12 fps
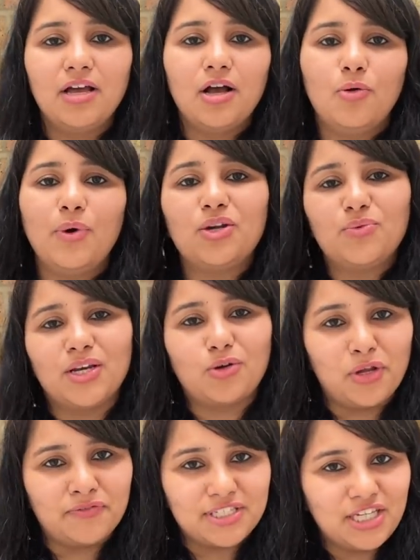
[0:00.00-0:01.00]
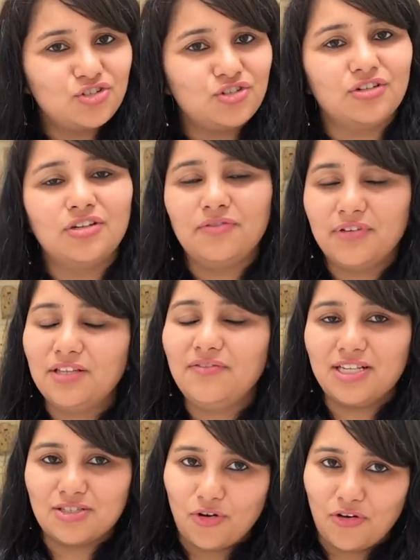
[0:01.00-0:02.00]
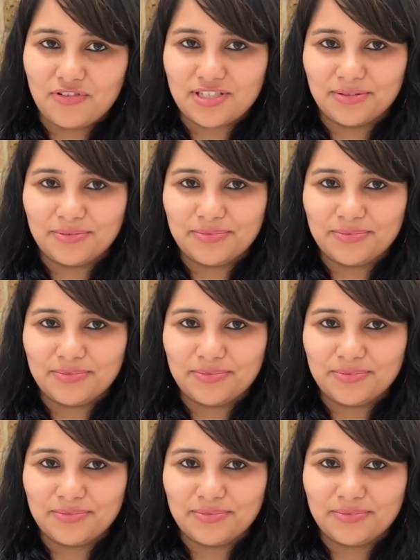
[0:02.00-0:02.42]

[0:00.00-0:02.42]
a one-to-one conversation with the visa officer.